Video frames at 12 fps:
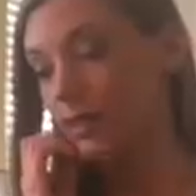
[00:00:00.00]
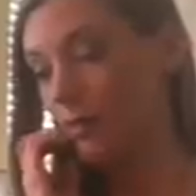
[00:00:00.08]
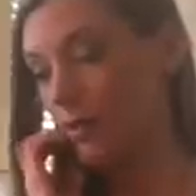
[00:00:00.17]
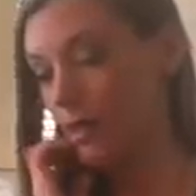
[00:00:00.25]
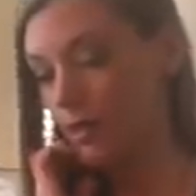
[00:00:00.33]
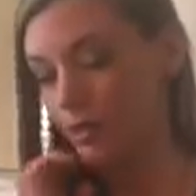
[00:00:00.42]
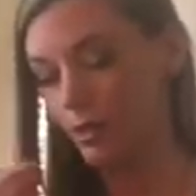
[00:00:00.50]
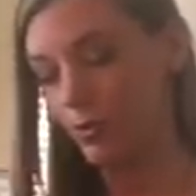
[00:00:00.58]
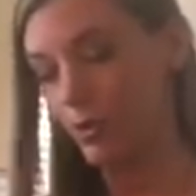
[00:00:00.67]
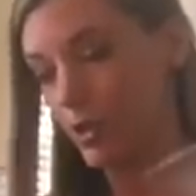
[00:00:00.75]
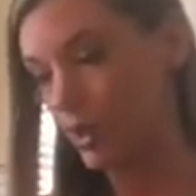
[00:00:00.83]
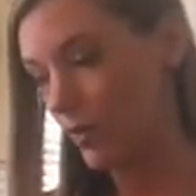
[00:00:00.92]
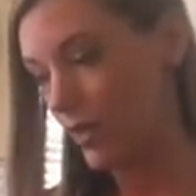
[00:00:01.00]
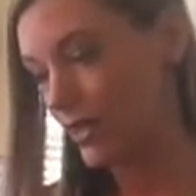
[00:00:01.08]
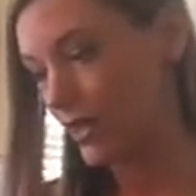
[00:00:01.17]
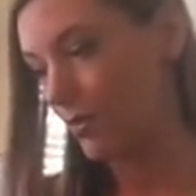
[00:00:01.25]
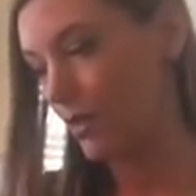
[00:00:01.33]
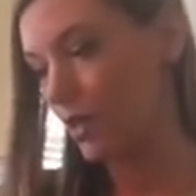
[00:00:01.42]
somebody who's pursuing
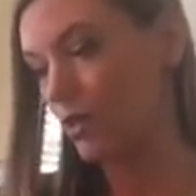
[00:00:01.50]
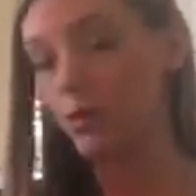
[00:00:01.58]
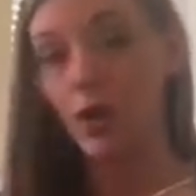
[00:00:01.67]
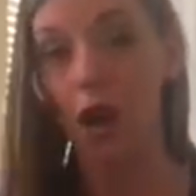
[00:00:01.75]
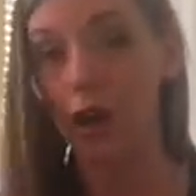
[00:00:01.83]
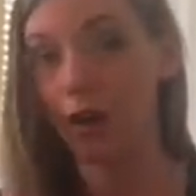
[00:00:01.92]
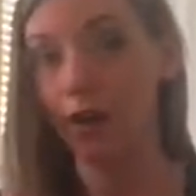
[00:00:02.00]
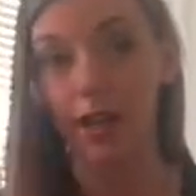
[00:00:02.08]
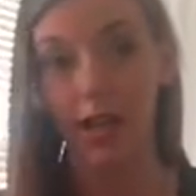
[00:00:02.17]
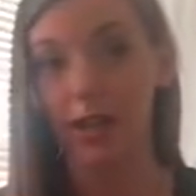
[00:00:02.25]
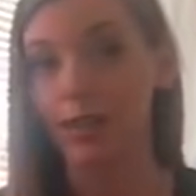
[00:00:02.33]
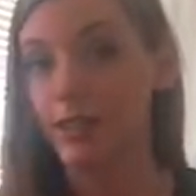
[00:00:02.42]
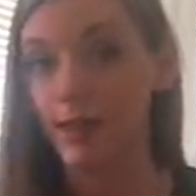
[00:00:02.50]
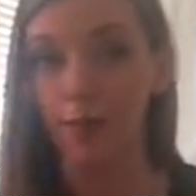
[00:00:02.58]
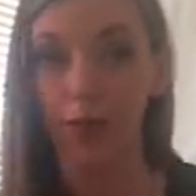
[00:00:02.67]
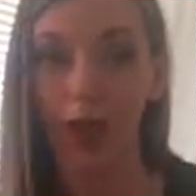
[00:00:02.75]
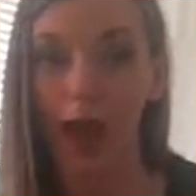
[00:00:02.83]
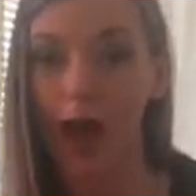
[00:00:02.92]
somebody who's already in
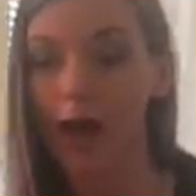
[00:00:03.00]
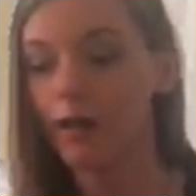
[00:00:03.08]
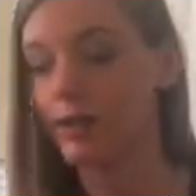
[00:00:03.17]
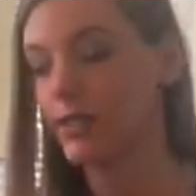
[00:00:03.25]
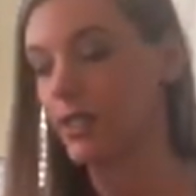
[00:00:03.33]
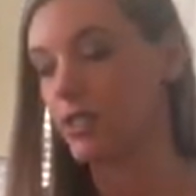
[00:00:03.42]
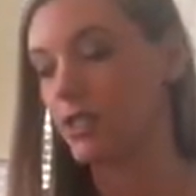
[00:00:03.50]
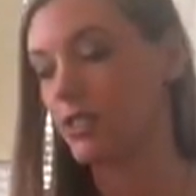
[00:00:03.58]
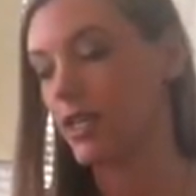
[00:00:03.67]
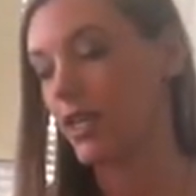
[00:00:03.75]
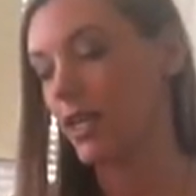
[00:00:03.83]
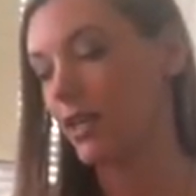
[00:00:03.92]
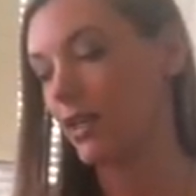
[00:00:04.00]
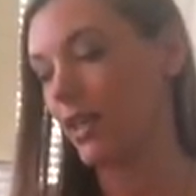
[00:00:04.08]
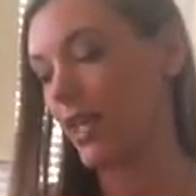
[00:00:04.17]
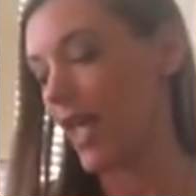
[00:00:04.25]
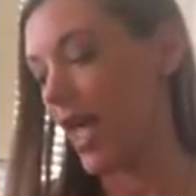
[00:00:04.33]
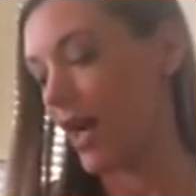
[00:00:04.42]
something else and just thinking that they
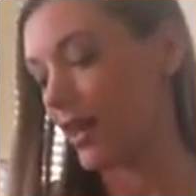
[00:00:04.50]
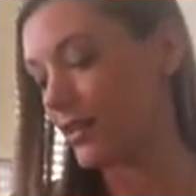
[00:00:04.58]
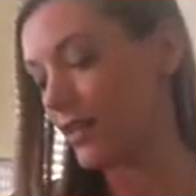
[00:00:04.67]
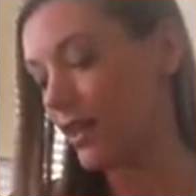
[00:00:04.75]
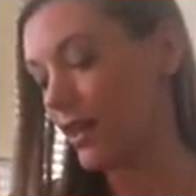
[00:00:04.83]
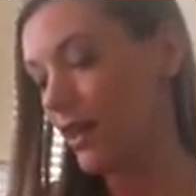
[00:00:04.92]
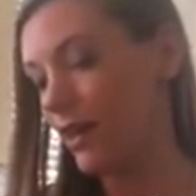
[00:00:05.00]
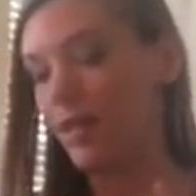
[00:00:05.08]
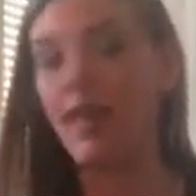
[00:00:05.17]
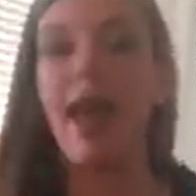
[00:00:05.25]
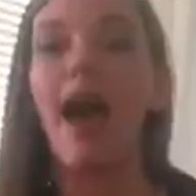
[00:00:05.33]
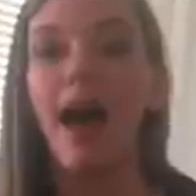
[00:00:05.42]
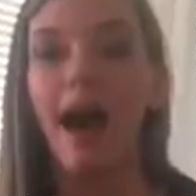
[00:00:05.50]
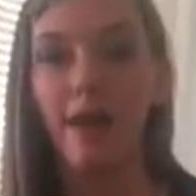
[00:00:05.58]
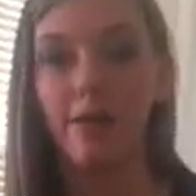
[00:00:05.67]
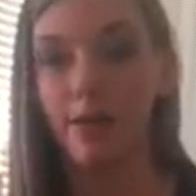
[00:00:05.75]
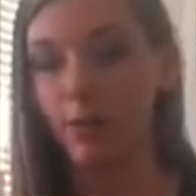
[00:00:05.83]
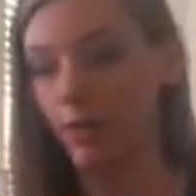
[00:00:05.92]
can't
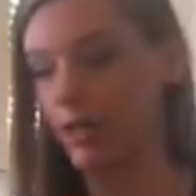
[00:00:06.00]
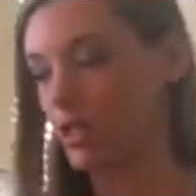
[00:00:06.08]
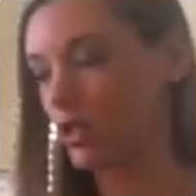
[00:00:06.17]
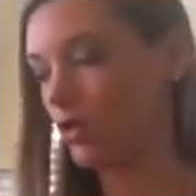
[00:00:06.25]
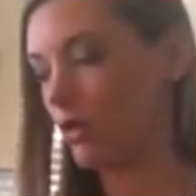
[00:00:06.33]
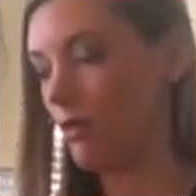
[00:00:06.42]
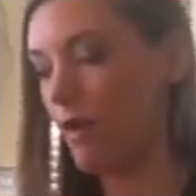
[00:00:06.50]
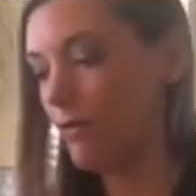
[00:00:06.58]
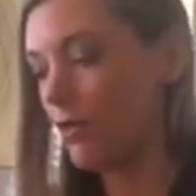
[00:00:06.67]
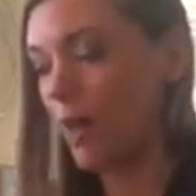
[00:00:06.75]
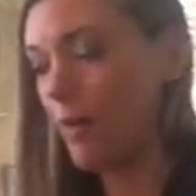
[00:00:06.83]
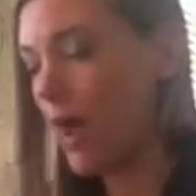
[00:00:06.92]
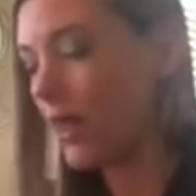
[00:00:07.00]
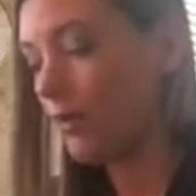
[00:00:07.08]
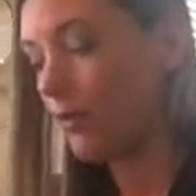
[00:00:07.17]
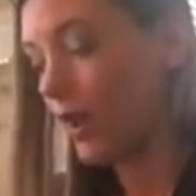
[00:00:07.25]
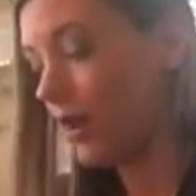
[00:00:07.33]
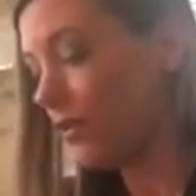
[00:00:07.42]
have someone that's truly meant for them.
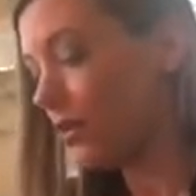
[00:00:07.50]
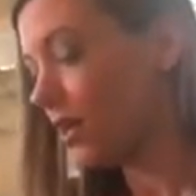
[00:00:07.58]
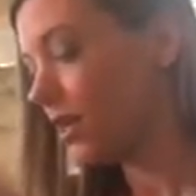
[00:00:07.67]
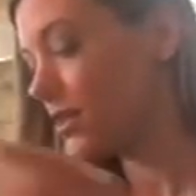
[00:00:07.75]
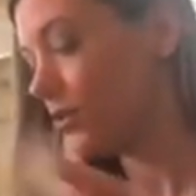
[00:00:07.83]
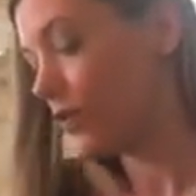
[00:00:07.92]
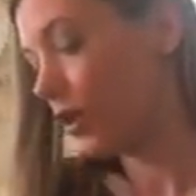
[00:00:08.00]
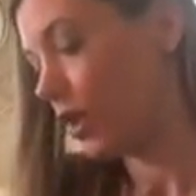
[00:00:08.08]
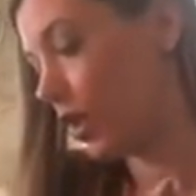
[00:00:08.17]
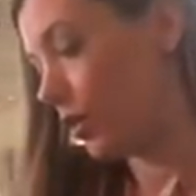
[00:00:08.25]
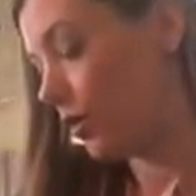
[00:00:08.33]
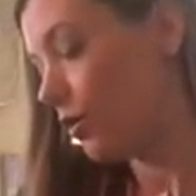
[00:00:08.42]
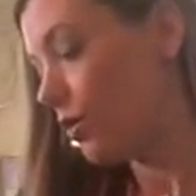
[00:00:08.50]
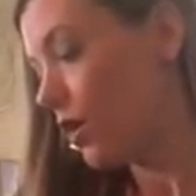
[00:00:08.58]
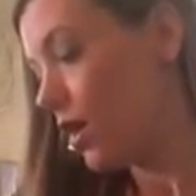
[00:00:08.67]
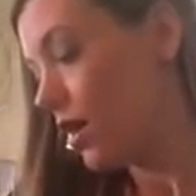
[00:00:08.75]
Whatever it is for you,